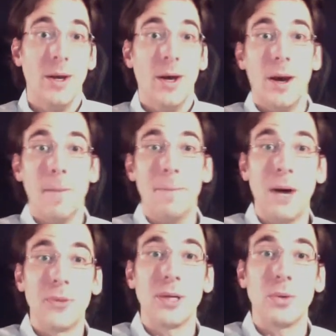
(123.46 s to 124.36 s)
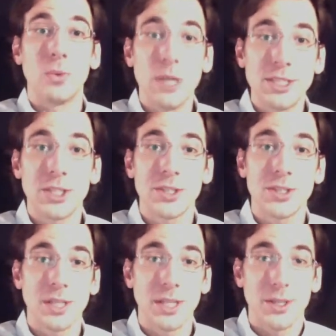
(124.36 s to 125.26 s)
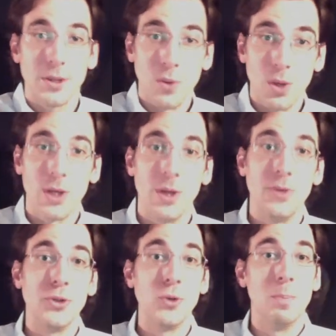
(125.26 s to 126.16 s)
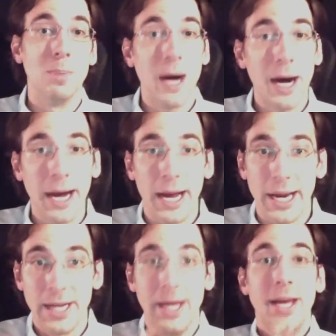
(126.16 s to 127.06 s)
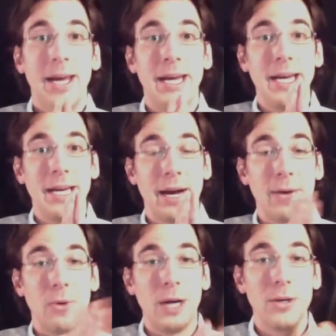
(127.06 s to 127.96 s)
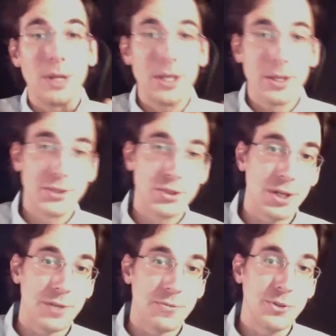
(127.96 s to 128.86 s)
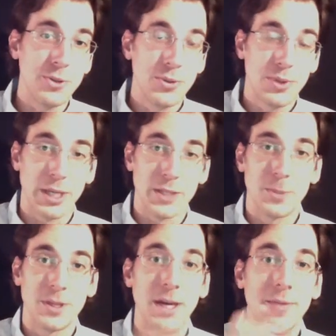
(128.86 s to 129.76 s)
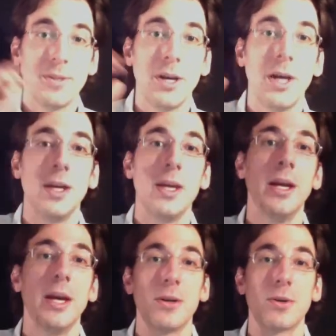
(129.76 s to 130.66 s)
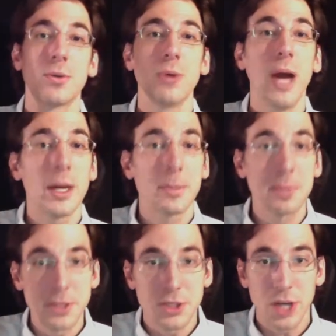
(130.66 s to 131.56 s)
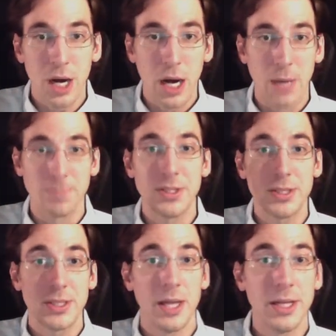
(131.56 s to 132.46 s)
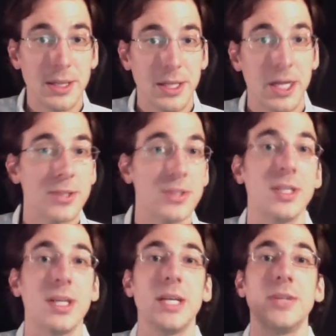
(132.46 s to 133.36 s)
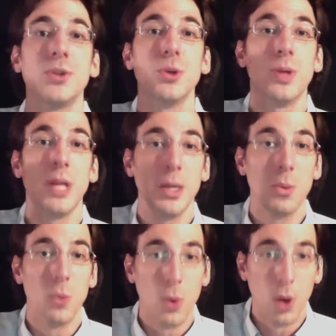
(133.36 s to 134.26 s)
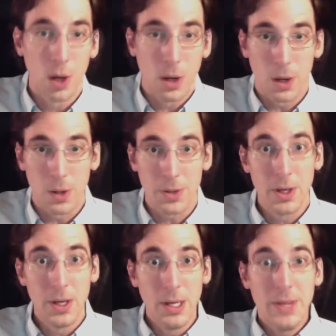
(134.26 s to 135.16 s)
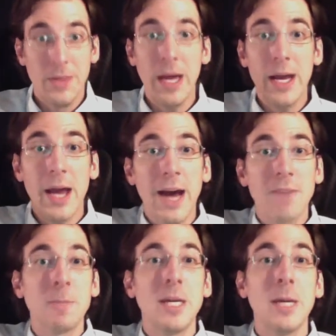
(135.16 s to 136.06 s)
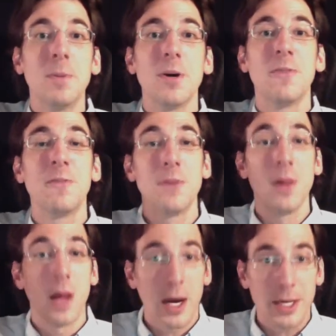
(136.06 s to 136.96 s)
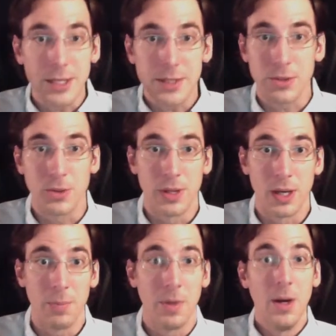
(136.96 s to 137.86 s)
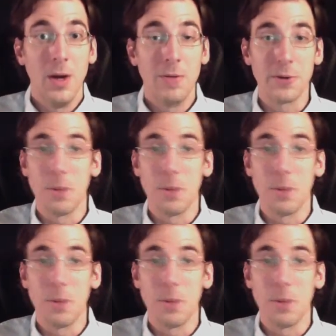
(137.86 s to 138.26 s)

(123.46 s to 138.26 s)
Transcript: about the richest city in the world, Dubai. And I want to illustrate a few things, but they've done an incredible job selling their city to the world. They have people flocking to them from